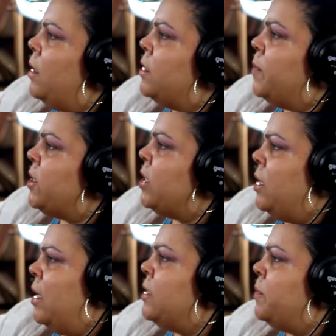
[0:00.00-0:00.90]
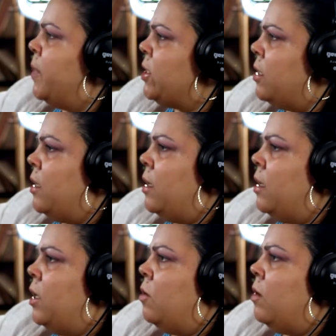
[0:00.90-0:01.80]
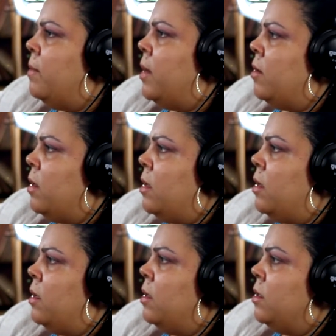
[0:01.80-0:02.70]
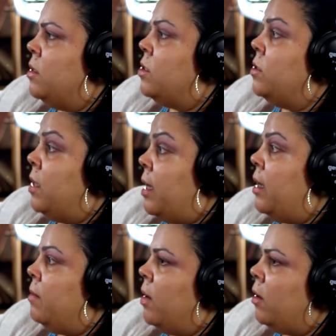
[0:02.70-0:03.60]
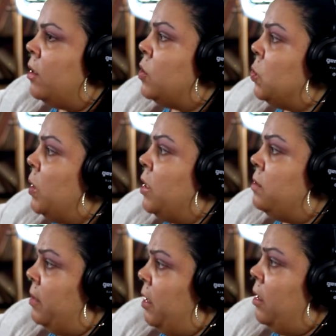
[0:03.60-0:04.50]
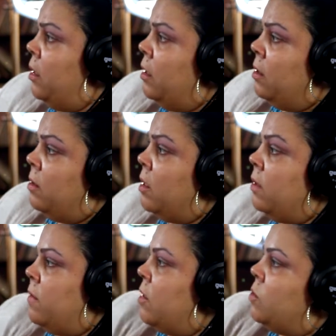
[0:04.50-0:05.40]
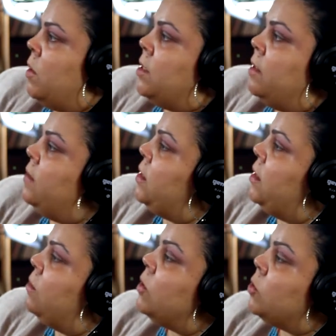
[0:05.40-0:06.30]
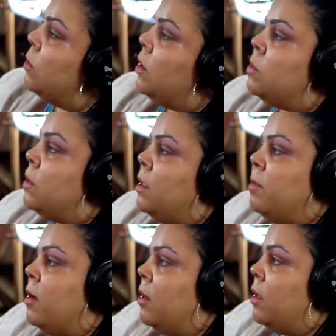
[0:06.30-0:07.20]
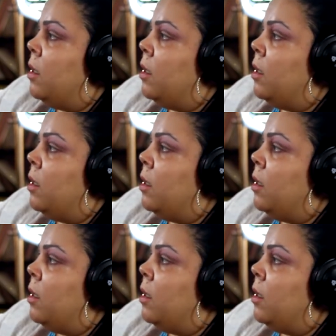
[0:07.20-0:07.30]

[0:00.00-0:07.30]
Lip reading: Especially, America today. America 2020. We're not even in 2017. We're 2020 America.